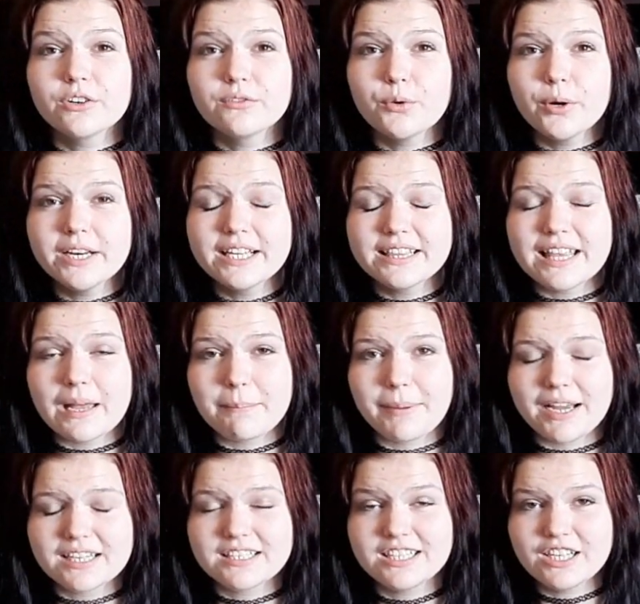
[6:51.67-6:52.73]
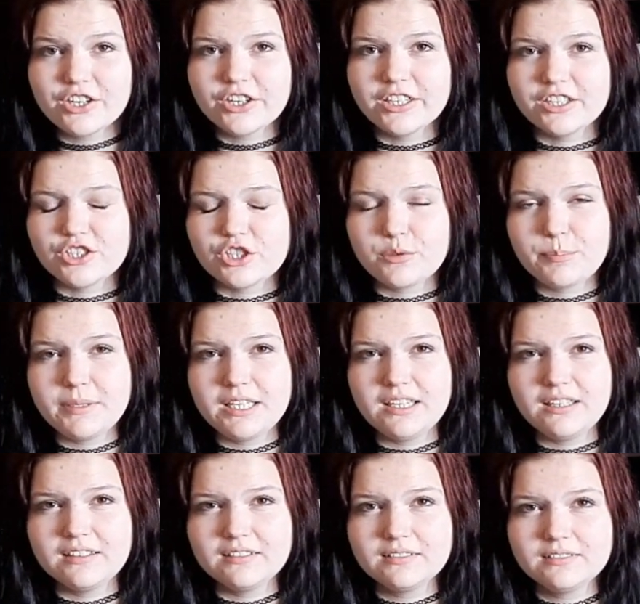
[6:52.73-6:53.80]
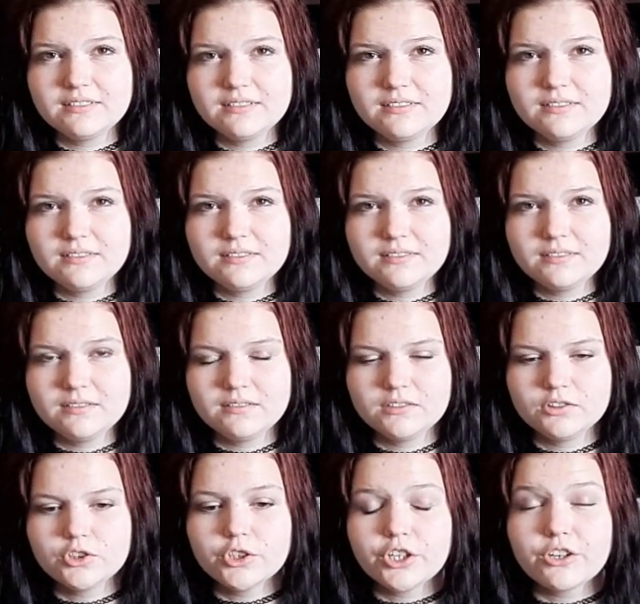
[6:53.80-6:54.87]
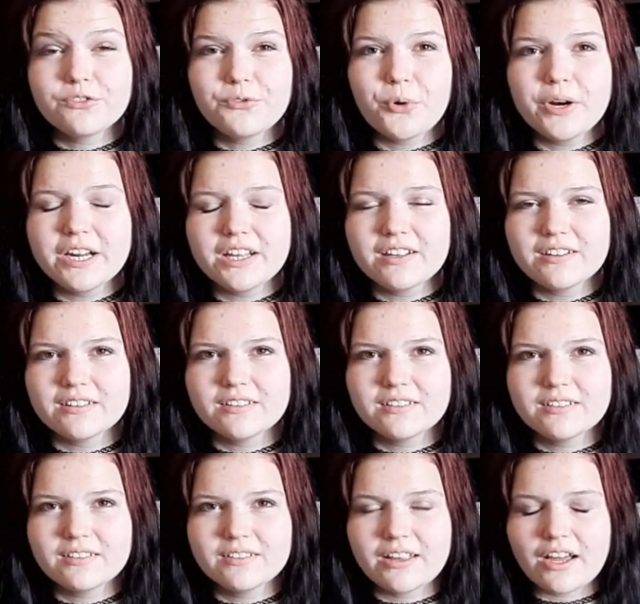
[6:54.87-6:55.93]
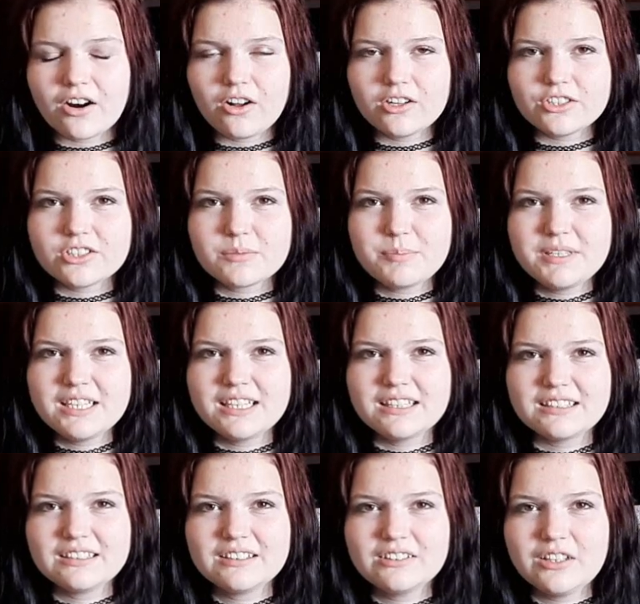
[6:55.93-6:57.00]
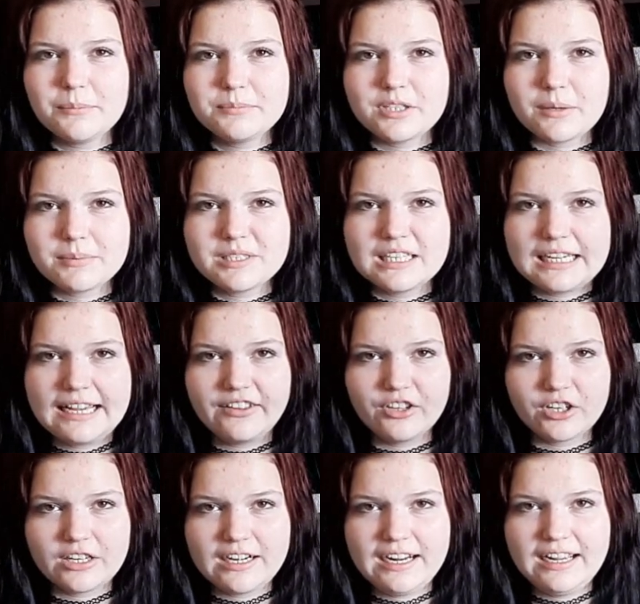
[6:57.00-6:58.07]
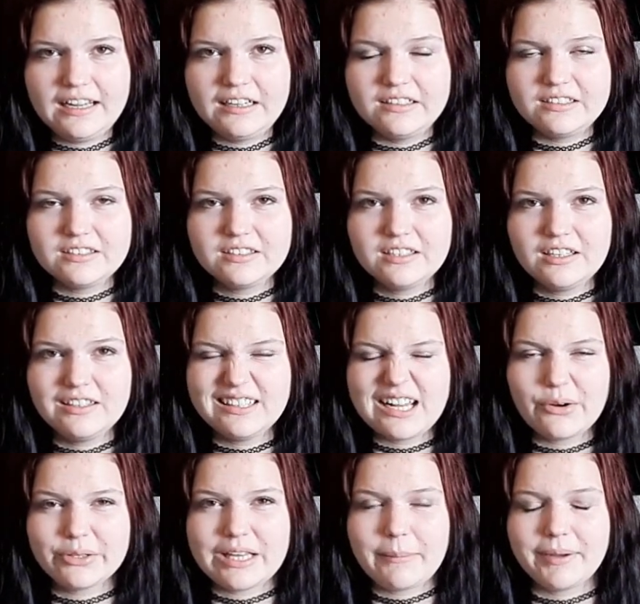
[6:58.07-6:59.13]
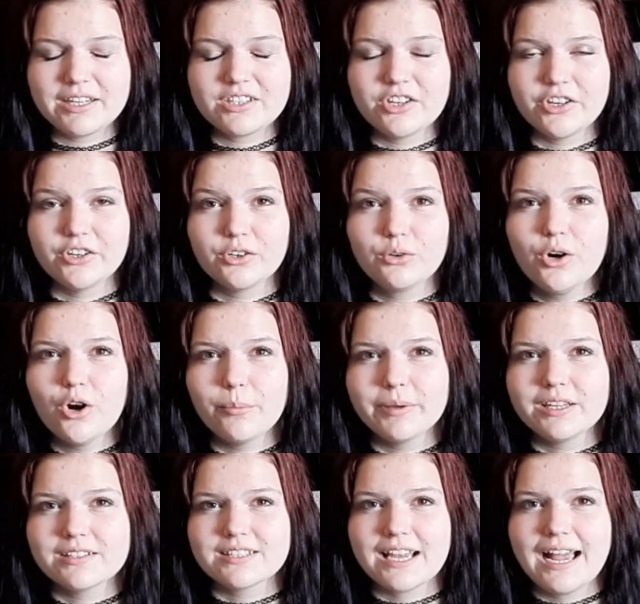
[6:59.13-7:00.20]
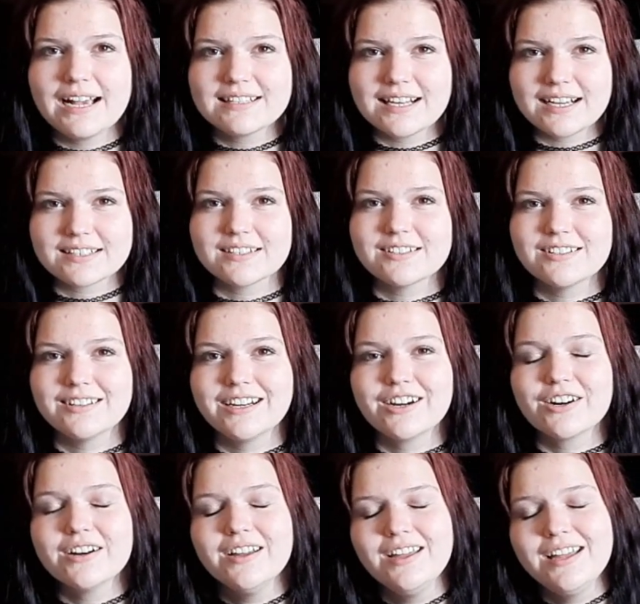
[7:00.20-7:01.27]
avoiding that bacteria just being, so you're avoiding that all just being clumped up together and allowing that bacteria to grow, because it has access to the air